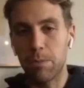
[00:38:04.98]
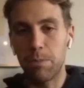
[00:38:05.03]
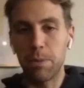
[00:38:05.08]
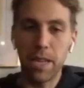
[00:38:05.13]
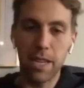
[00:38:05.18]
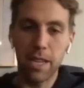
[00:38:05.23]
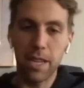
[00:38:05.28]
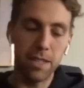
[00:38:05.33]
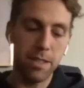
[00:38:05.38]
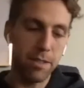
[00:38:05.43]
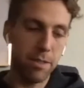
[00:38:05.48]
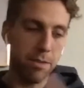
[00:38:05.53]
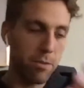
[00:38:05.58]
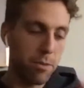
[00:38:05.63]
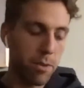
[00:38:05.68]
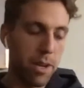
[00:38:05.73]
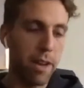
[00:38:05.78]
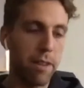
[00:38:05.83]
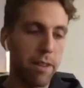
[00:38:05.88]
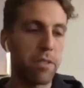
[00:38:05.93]
because of
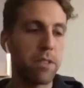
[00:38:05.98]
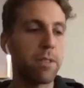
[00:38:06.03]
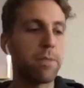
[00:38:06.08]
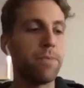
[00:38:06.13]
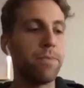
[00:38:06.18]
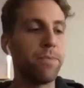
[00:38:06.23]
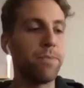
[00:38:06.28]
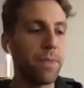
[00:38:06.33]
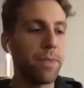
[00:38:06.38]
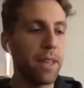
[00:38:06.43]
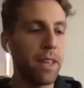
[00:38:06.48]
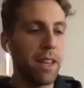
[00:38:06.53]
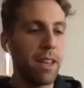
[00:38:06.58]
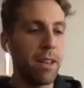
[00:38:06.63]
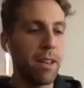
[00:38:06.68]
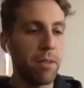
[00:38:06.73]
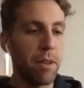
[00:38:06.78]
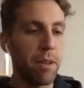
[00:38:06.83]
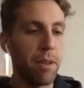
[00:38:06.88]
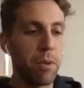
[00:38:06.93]
whatever,
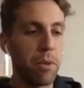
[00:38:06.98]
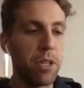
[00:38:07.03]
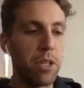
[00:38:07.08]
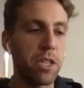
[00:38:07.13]
and we